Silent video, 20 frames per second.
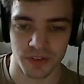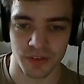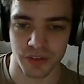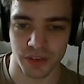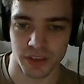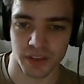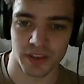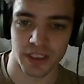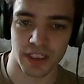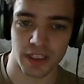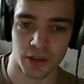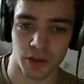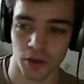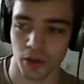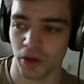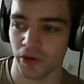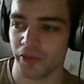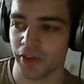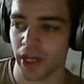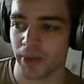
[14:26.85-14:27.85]
You can take a lot
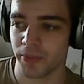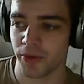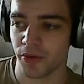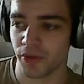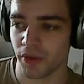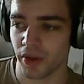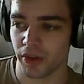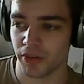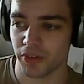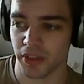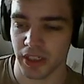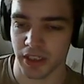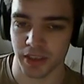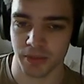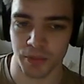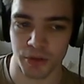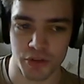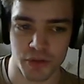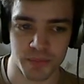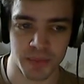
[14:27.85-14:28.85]
of damage without dealing
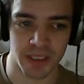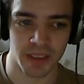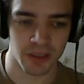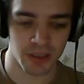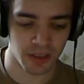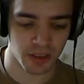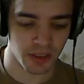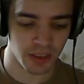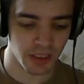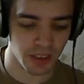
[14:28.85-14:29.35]
much back.